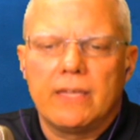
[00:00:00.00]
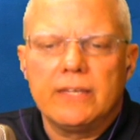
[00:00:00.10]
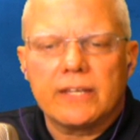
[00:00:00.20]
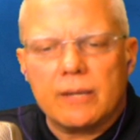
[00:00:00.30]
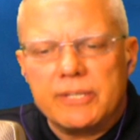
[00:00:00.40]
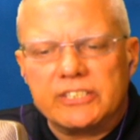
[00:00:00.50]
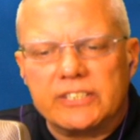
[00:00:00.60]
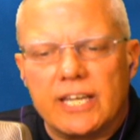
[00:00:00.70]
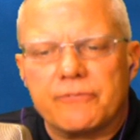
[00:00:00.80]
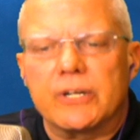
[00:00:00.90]
Cummings
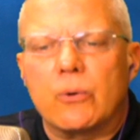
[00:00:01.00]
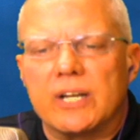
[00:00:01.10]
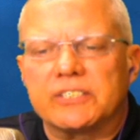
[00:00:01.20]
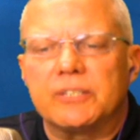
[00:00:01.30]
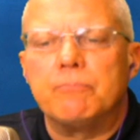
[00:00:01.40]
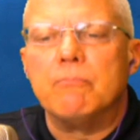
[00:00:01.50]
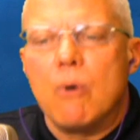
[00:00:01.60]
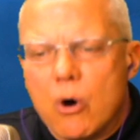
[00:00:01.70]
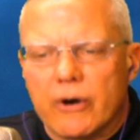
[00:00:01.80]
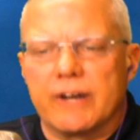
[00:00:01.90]
staff requested
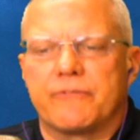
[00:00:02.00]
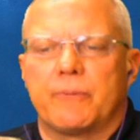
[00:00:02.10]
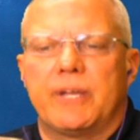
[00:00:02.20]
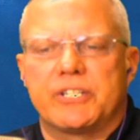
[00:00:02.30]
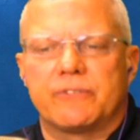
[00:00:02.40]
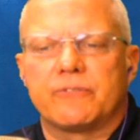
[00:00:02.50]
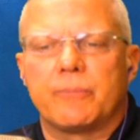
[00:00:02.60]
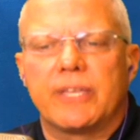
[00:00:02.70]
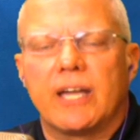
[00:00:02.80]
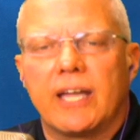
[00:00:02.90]
more information from
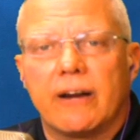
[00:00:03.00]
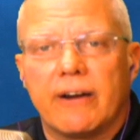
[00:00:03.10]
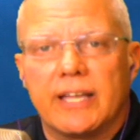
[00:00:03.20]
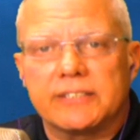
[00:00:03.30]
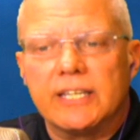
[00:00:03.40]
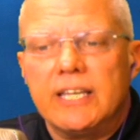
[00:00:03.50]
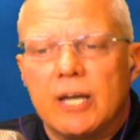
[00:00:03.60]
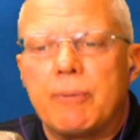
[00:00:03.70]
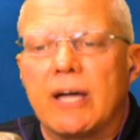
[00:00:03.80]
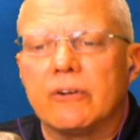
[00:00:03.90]
the I R S
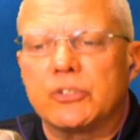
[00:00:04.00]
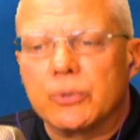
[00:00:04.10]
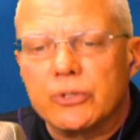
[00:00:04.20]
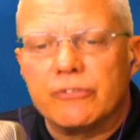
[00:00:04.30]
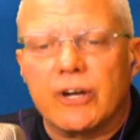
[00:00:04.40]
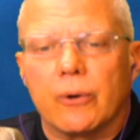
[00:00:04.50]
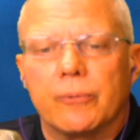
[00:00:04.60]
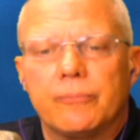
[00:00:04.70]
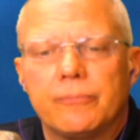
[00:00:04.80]
about True the Vote.